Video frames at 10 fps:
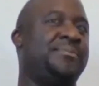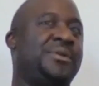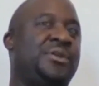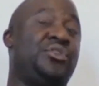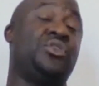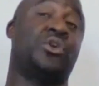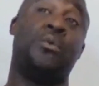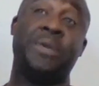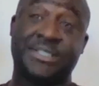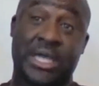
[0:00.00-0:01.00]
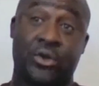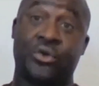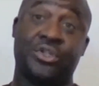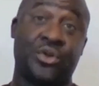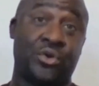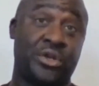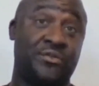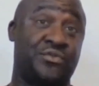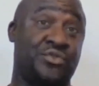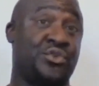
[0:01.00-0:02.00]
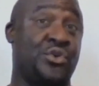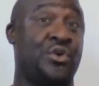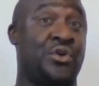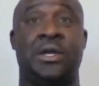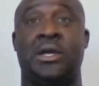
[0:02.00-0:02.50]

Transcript: You're gonna miss out on eternity for sure.